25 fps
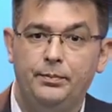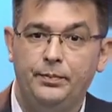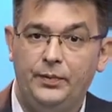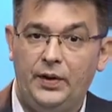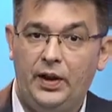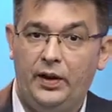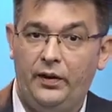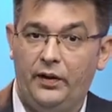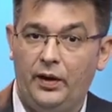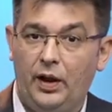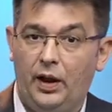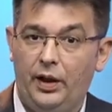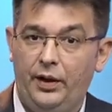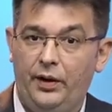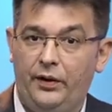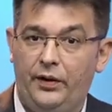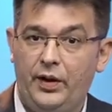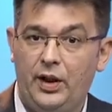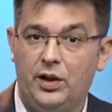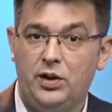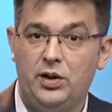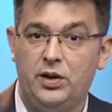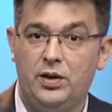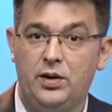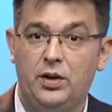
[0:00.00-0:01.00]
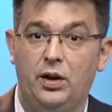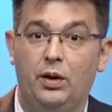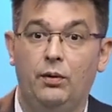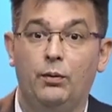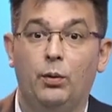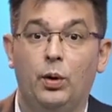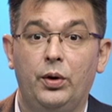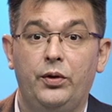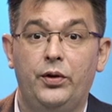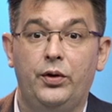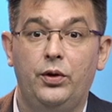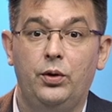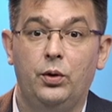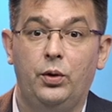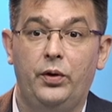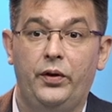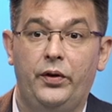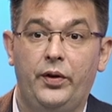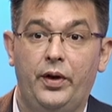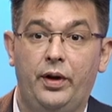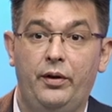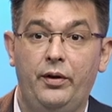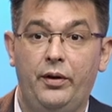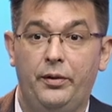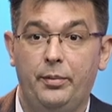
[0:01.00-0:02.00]
These are the sessions on what's new in
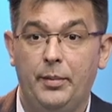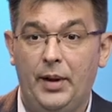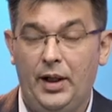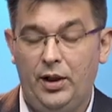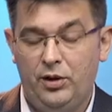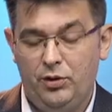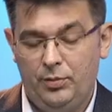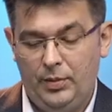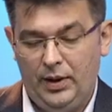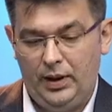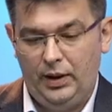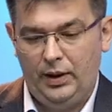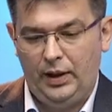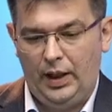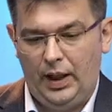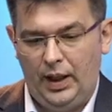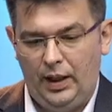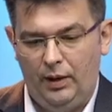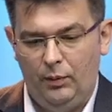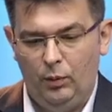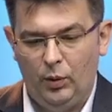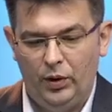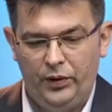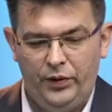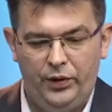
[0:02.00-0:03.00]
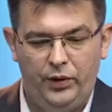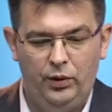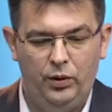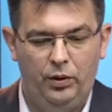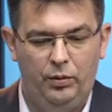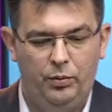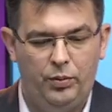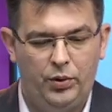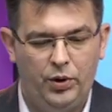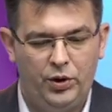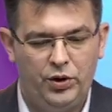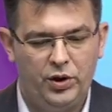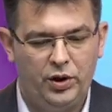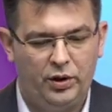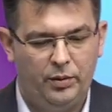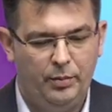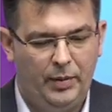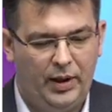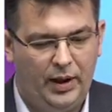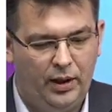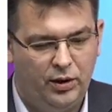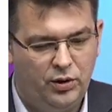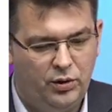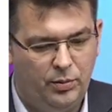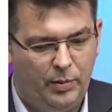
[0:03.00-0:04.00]
service management and what's new in project
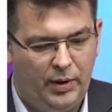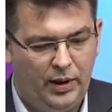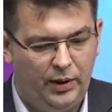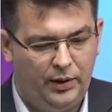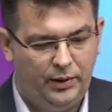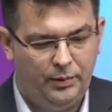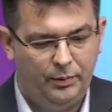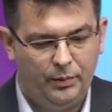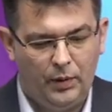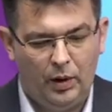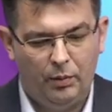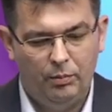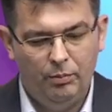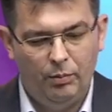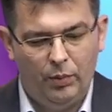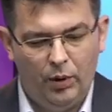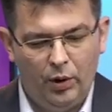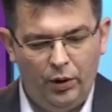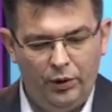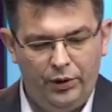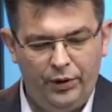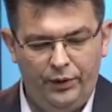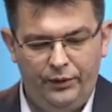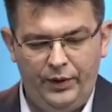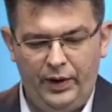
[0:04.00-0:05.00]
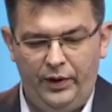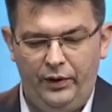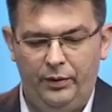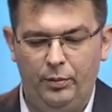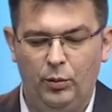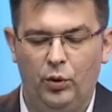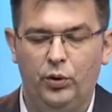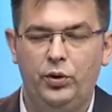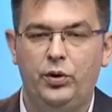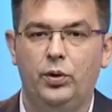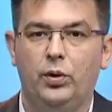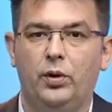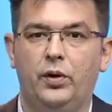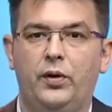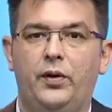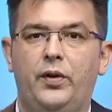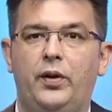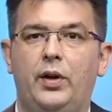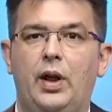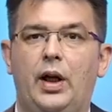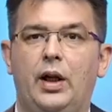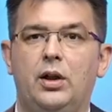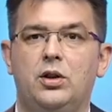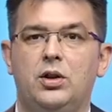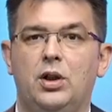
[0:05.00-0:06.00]
management. Both of these
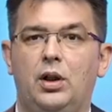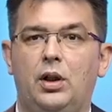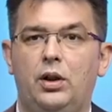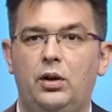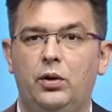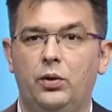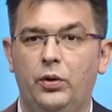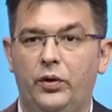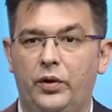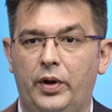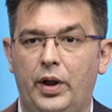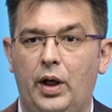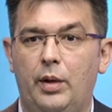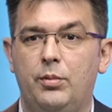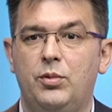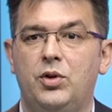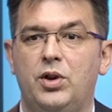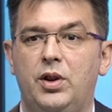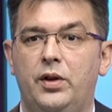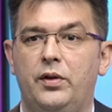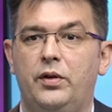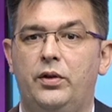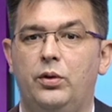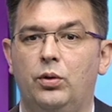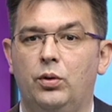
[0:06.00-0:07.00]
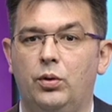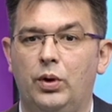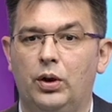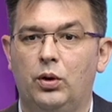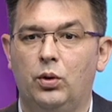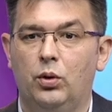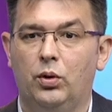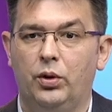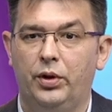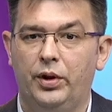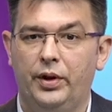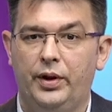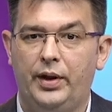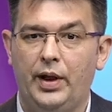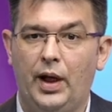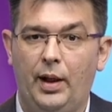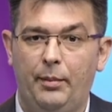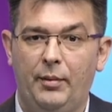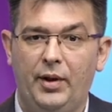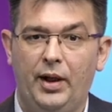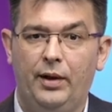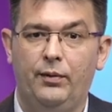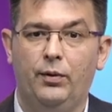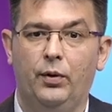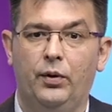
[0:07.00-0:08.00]
modules actually use timesheets to record a
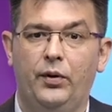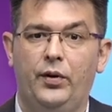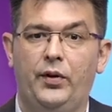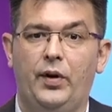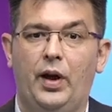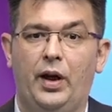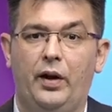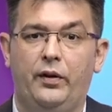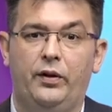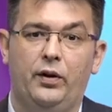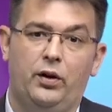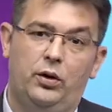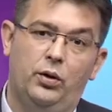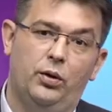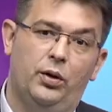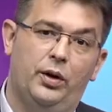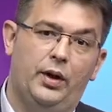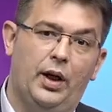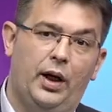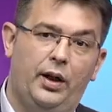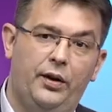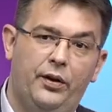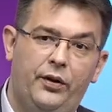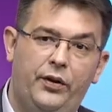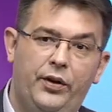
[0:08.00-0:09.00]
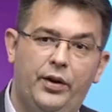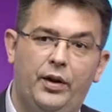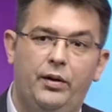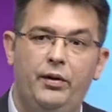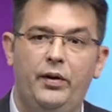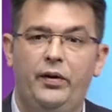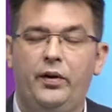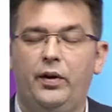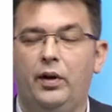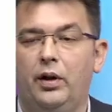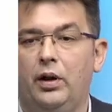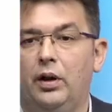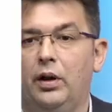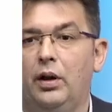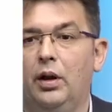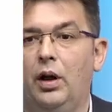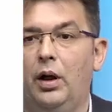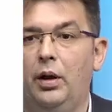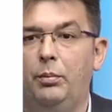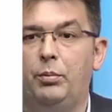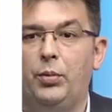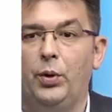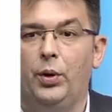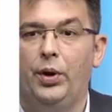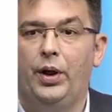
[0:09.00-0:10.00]
time that was executed, either servicing
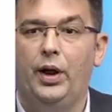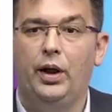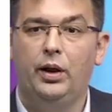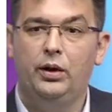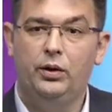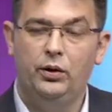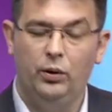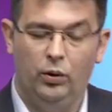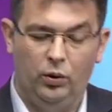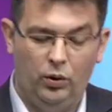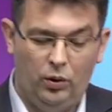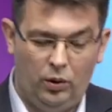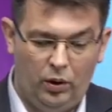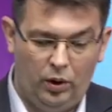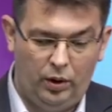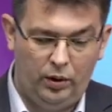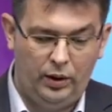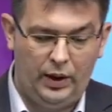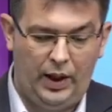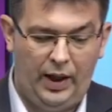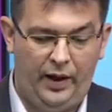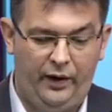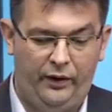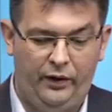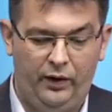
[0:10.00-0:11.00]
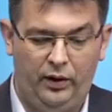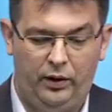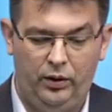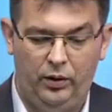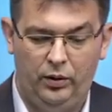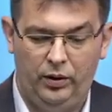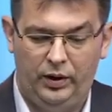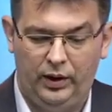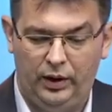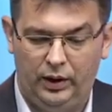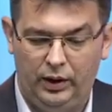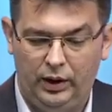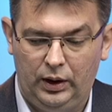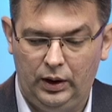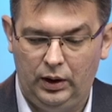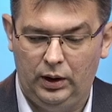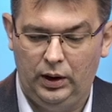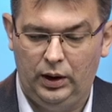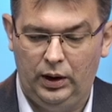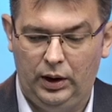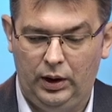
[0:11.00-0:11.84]
a product or executing